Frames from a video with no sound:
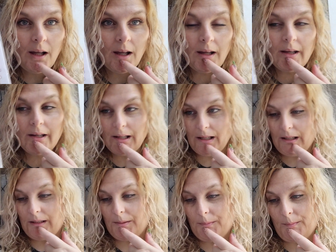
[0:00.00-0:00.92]

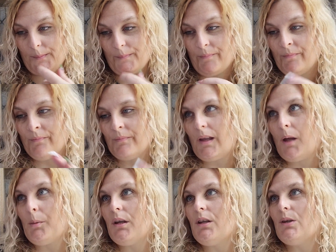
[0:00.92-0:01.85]
I'm
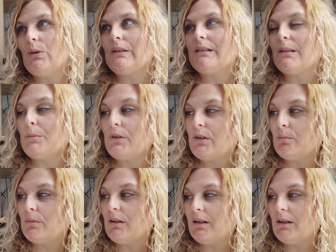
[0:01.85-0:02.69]
going to use some of them